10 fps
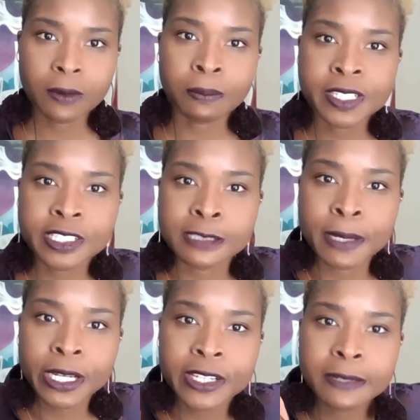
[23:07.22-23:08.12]
But does
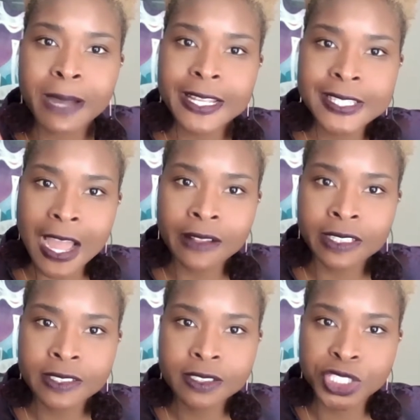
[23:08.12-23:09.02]
bearing my
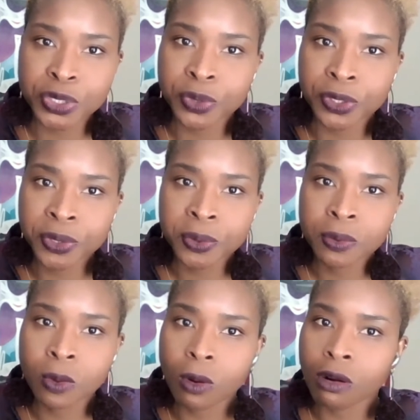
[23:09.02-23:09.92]
talents do
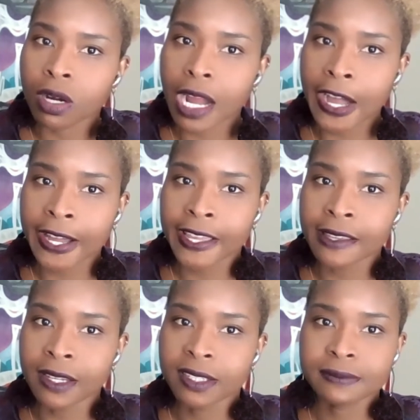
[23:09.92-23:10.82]
you or
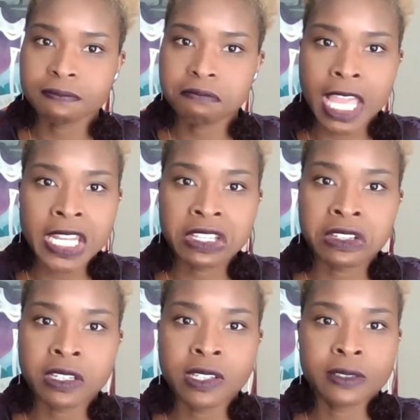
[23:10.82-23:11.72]
I any
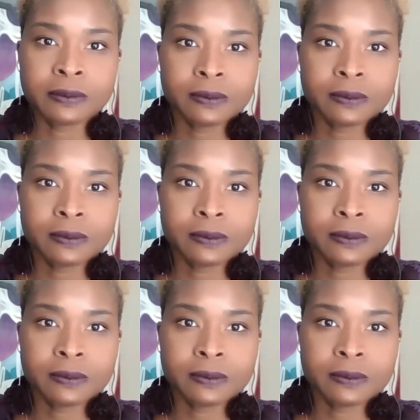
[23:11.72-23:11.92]
good?